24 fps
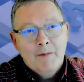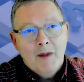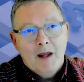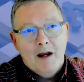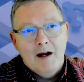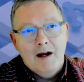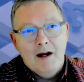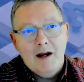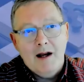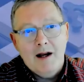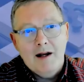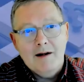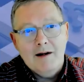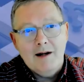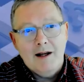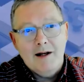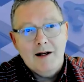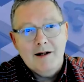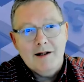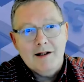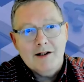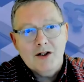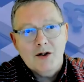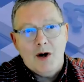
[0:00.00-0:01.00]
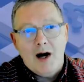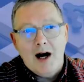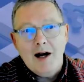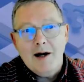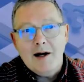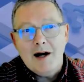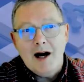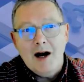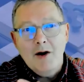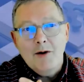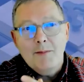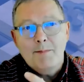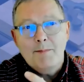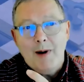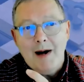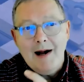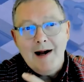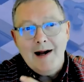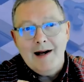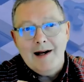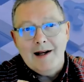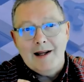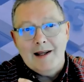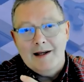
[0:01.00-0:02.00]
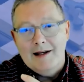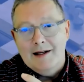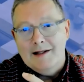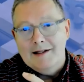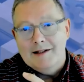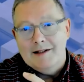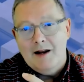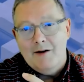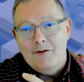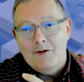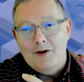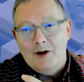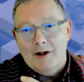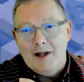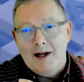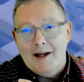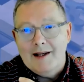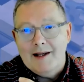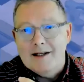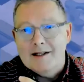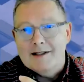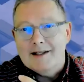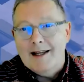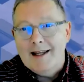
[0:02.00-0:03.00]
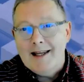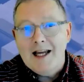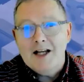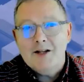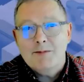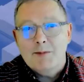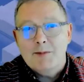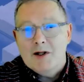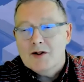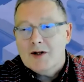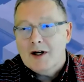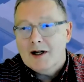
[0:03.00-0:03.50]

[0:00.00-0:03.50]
And so our bag is, if you like, is engagement.